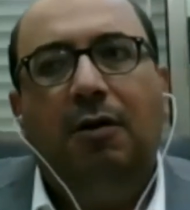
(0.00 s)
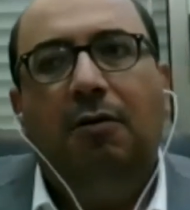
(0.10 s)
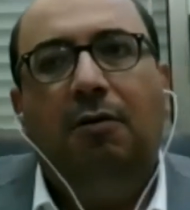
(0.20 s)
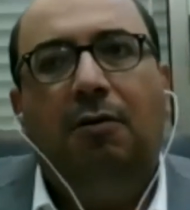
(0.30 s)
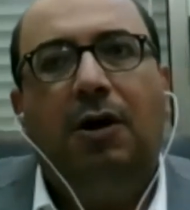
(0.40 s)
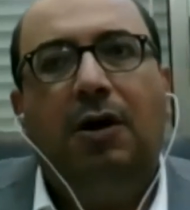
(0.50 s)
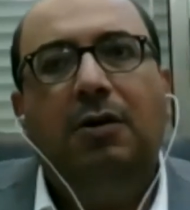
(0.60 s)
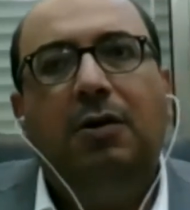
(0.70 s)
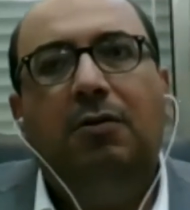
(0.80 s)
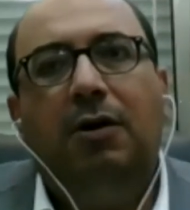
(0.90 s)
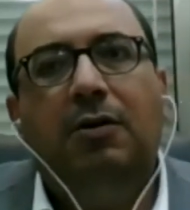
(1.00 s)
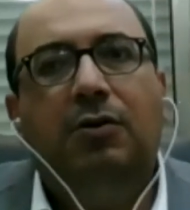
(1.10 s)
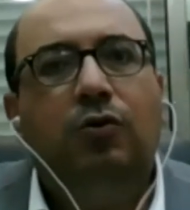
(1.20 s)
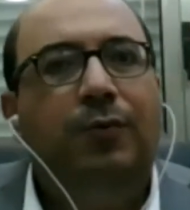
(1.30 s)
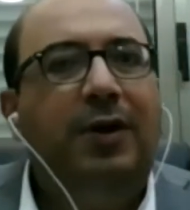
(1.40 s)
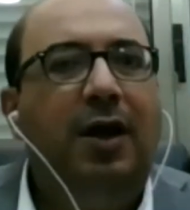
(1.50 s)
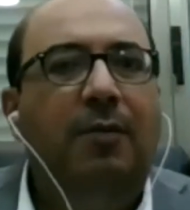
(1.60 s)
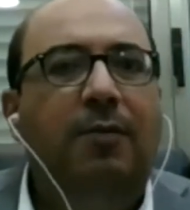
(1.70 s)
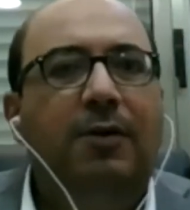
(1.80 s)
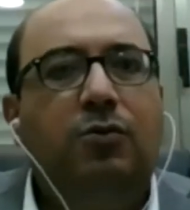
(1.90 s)
or in order to be
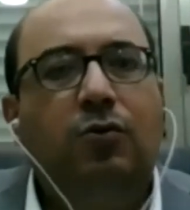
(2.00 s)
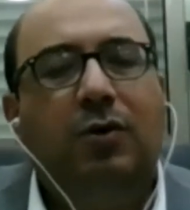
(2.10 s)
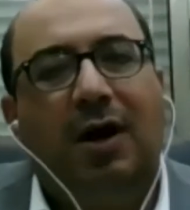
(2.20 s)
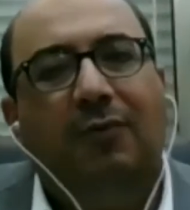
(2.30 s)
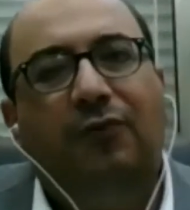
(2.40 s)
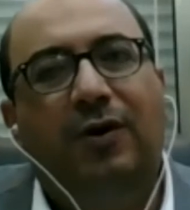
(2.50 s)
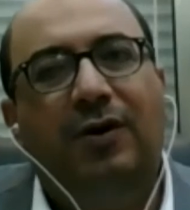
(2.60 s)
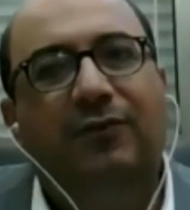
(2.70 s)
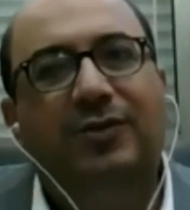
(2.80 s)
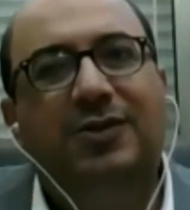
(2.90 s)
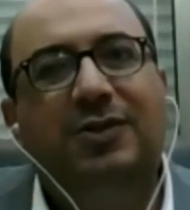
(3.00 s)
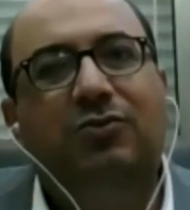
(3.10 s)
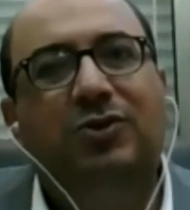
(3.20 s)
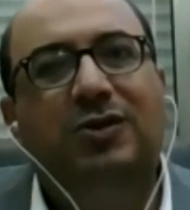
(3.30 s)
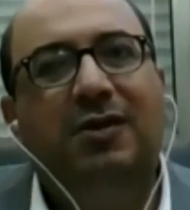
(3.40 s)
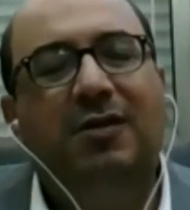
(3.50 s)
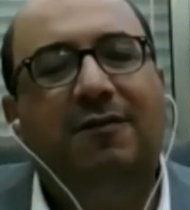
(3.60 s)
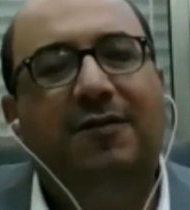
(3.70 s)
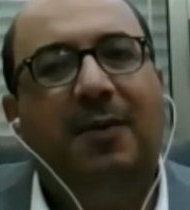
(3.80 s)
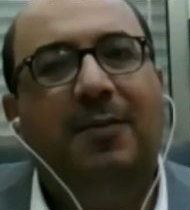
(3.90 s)
able to come for a visit to see the
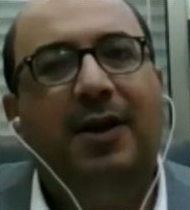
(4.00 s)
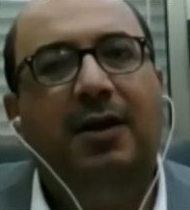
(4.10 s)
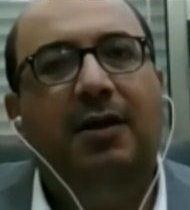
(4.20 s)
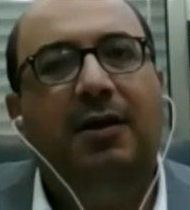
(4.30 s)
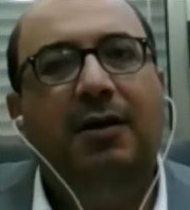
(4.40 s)
family